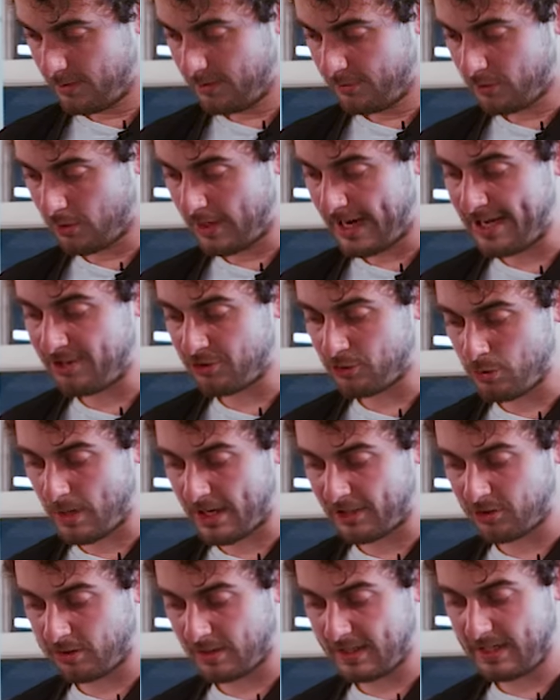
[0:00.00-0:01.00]
So H2,
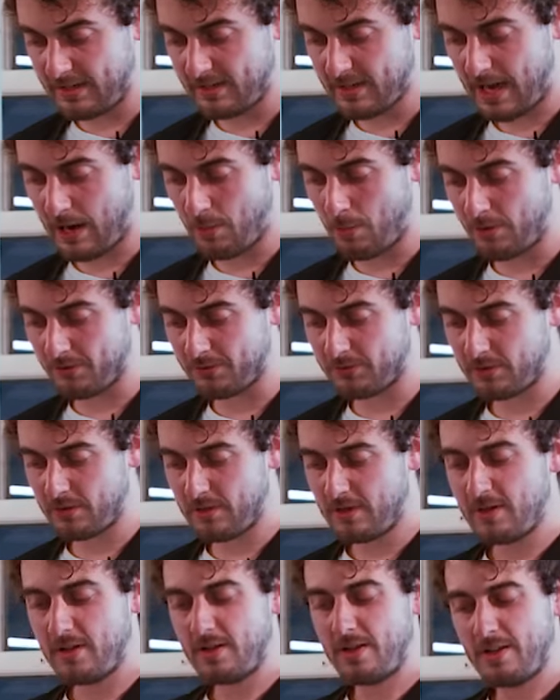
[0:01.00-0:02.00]
actually, I want
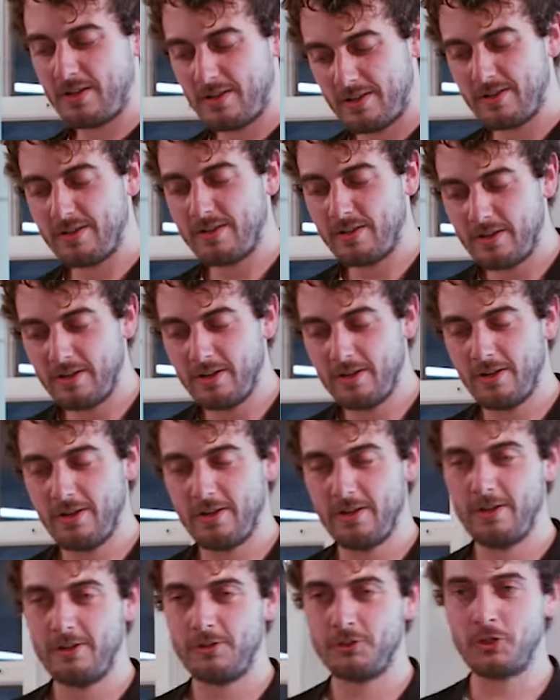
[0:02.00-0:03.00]

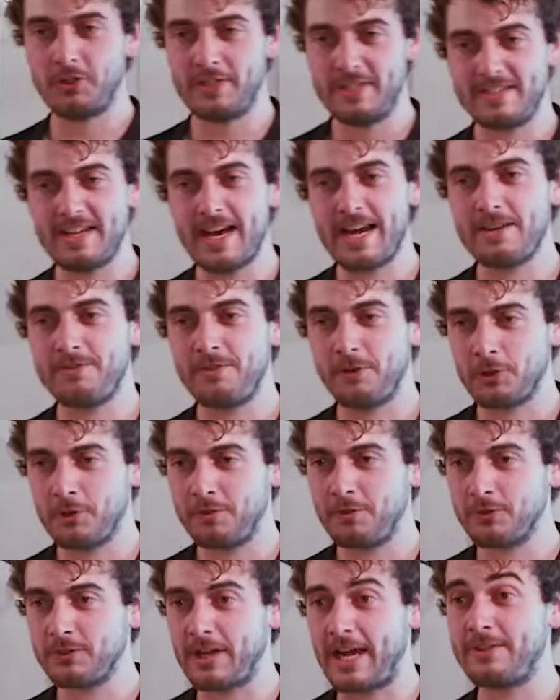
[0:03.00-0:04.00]
the design for the
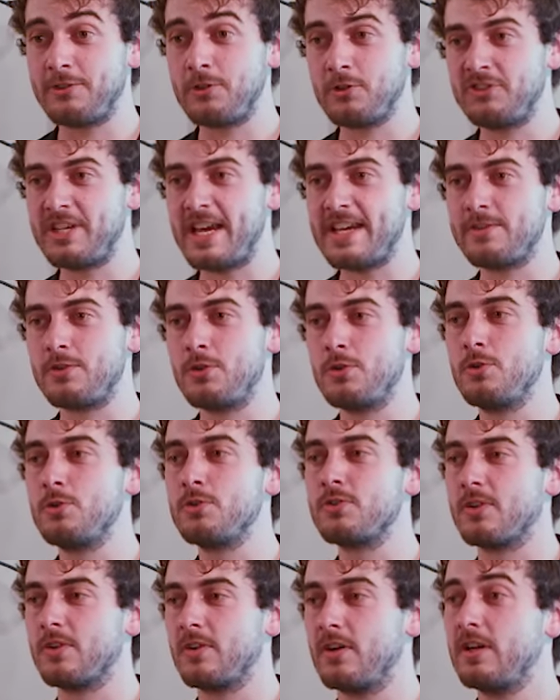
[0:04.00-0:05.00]
font. I suggest you
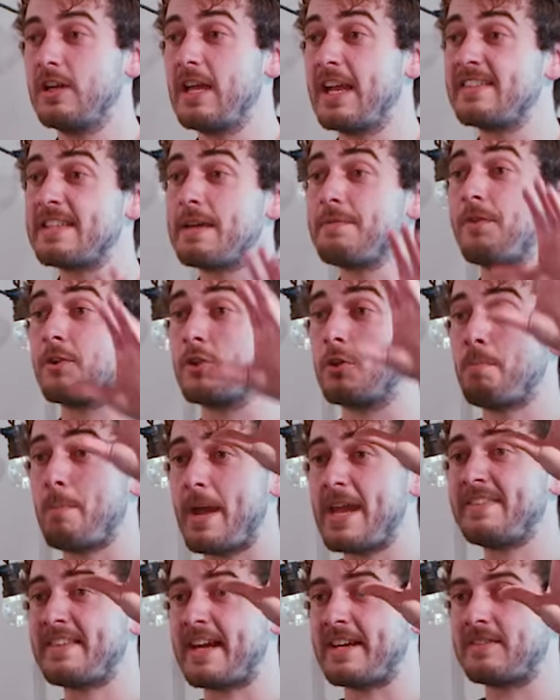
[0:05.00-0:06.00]
use, except for the
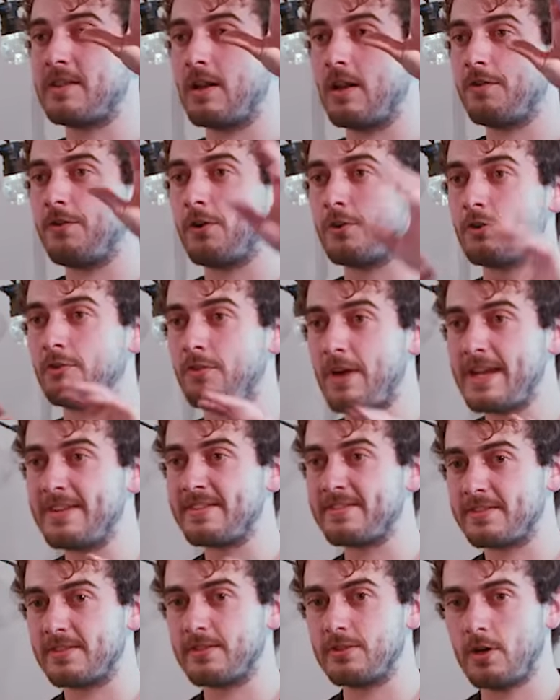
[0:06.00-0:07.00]
main title, for the
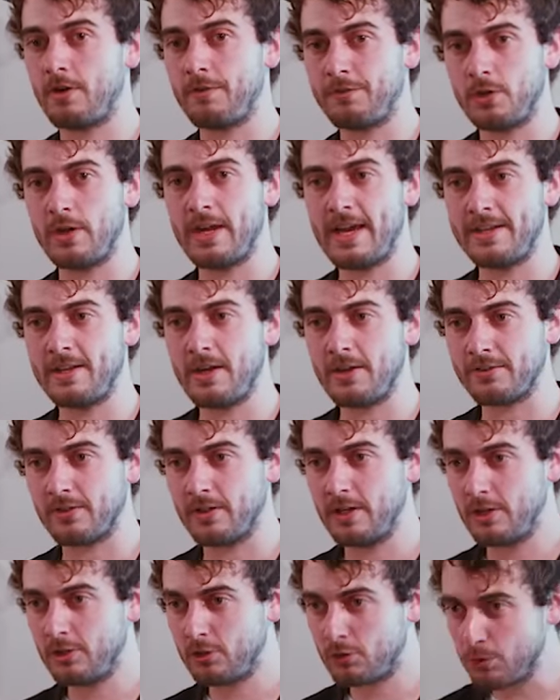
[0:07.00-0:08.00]
rest of the headers,
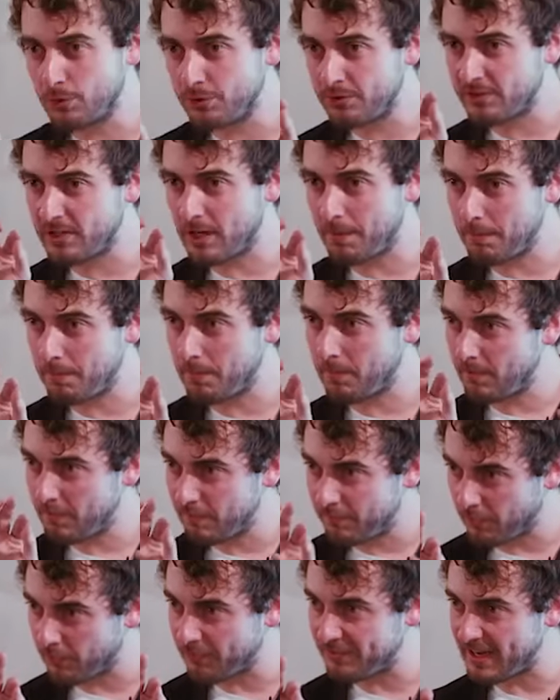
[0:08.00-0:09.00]
choose some
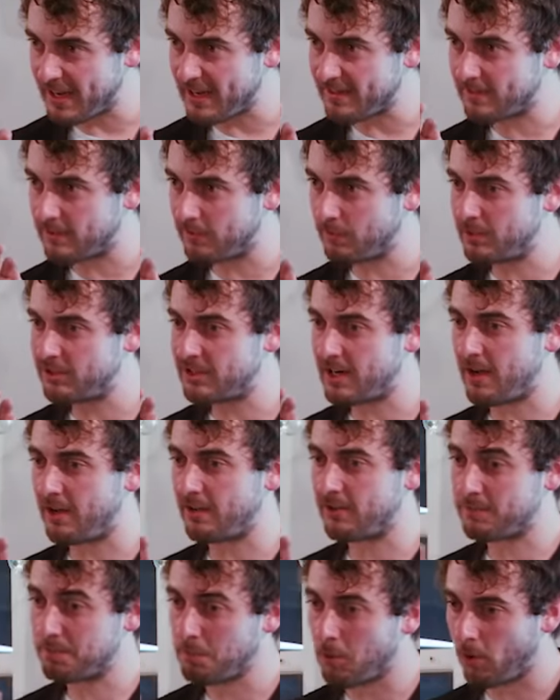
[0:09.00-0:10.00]
font size which are
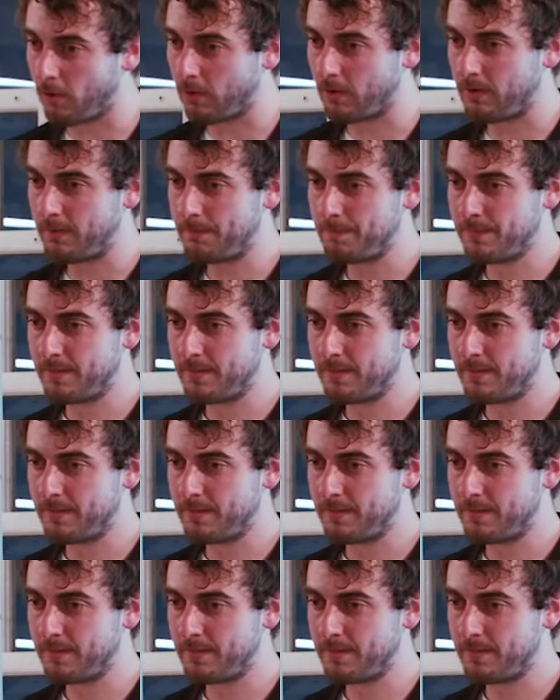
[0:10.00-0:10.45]
small.